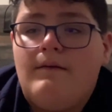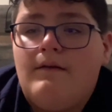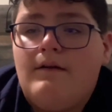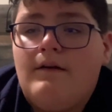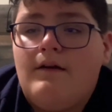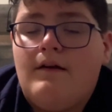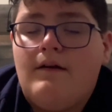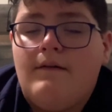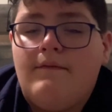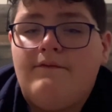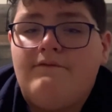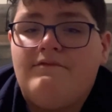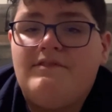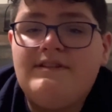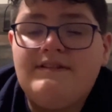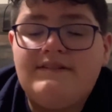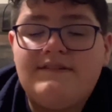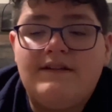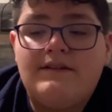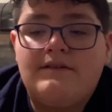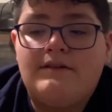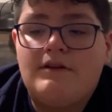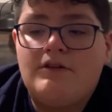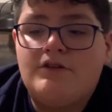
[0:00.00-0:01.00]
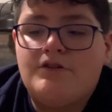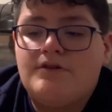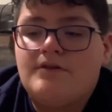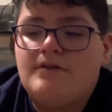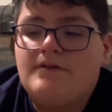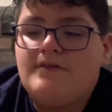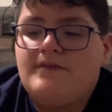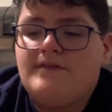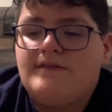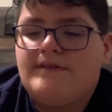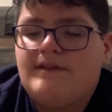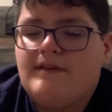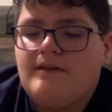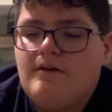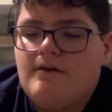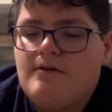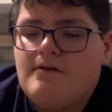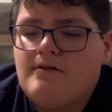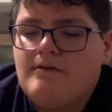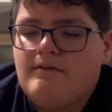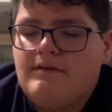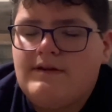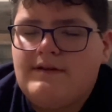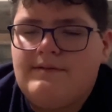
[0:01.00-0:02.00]
Viz Signatures, they
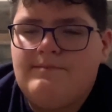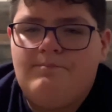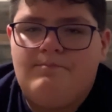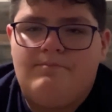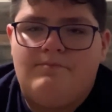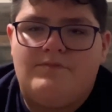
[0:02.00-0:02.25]
are like